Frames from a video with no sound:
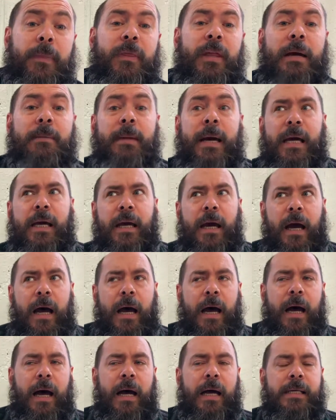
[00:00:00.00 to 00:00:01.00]
They make
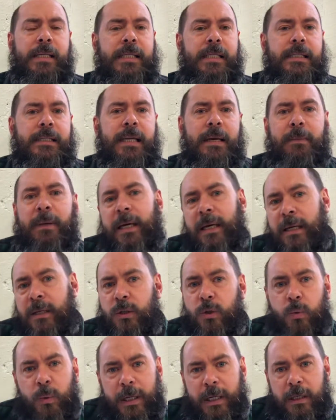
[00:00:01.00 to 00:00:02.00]
a
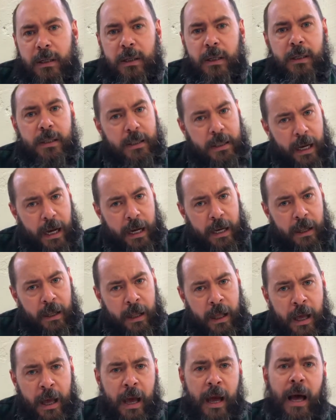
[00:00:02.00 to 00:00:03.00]
semi-sweet
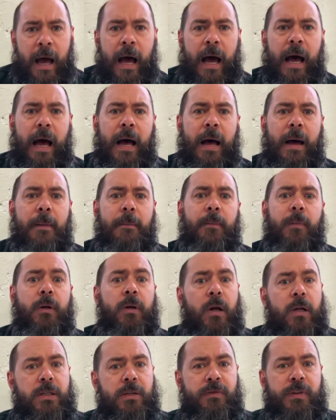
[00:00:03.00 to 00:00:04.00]
style,
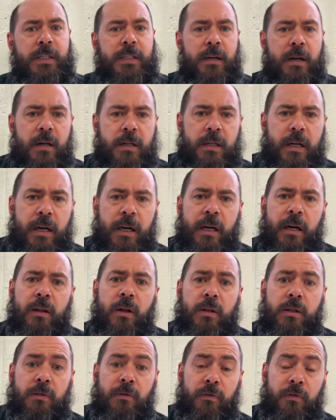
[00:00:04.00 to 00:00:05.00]
lots of acidity,
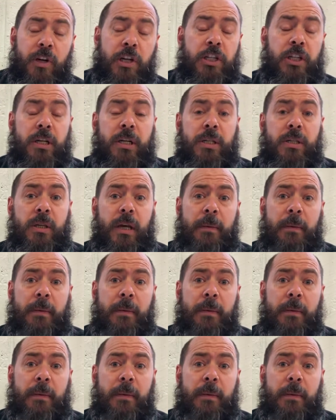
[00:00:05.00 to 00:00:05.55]
lots of freshness.